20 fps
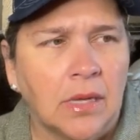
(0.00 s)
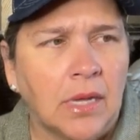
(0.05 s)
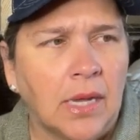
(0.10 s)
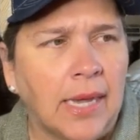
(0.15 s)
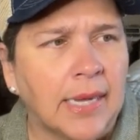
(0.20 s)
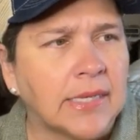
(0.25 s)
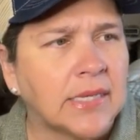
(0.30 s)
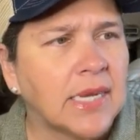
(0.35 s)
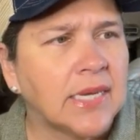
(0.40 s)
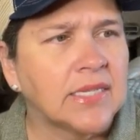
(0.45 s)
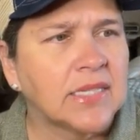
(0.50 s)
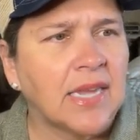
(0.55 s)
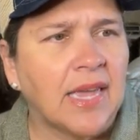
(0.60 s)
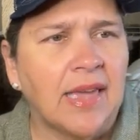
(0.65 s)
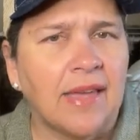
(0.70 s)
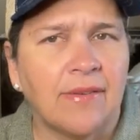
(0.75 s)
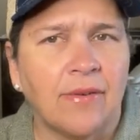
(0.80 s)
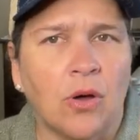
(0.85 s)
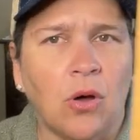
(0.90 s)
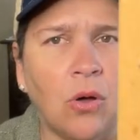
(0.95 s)
It does
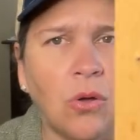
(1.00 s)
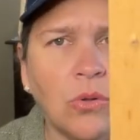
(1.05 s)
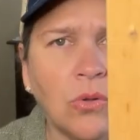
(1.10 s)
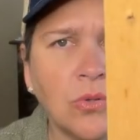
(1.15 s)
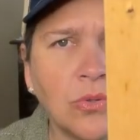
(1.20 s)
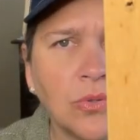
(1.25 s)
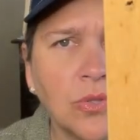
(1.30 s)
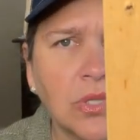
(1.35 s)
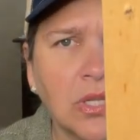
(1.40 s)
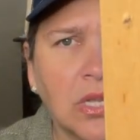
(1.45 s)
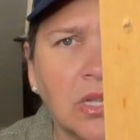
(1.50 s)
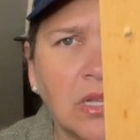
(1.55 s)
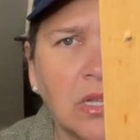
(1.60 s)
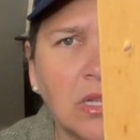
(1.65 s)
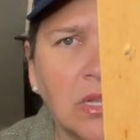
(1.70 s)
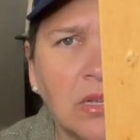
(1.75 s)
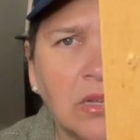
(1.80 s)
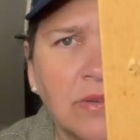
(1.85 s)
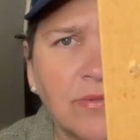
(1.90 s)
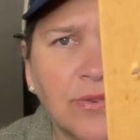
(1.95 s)
have holes
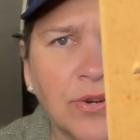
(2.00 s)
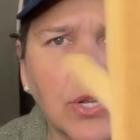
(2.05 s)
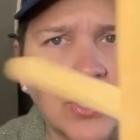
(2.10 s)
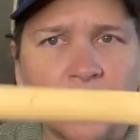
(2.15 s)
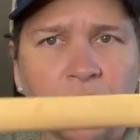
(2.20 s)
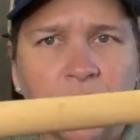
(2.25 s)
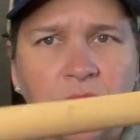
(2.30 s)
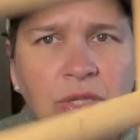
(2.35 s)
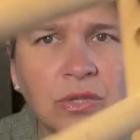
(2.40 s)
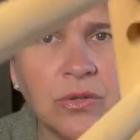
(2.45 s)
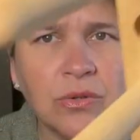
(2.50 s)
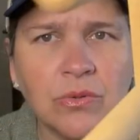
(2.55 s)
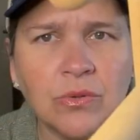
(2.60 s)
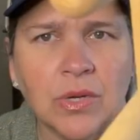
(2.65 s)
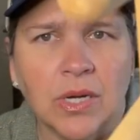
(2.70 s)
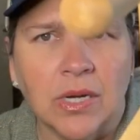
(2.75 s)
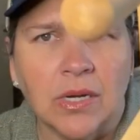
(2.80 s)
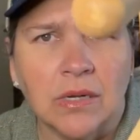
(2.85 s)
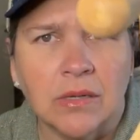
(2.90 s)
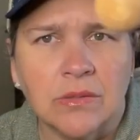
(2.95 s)
for you
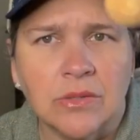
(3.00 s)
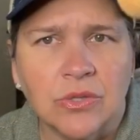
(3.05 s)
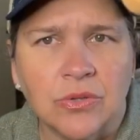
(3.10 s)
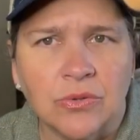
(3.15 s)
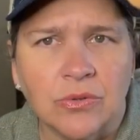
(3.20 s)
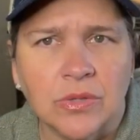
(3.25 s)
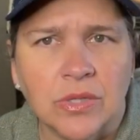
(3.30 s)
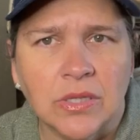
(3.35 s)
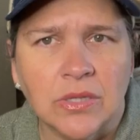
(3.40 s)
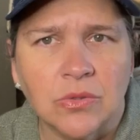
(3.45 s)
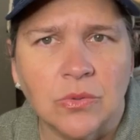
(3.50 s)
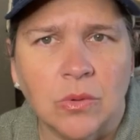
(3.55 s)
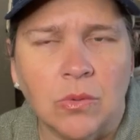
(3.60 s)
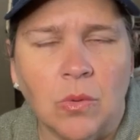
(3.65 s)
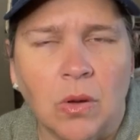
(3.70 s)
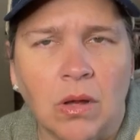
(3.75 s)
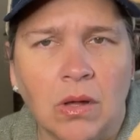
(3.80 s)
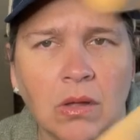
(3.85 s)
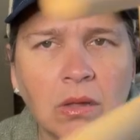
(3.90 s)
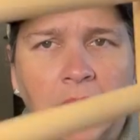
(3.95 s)
to screw it into a
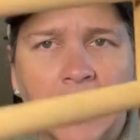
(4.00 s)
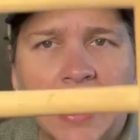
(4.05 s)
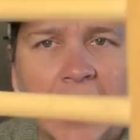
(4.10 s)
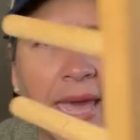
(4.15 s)
wall.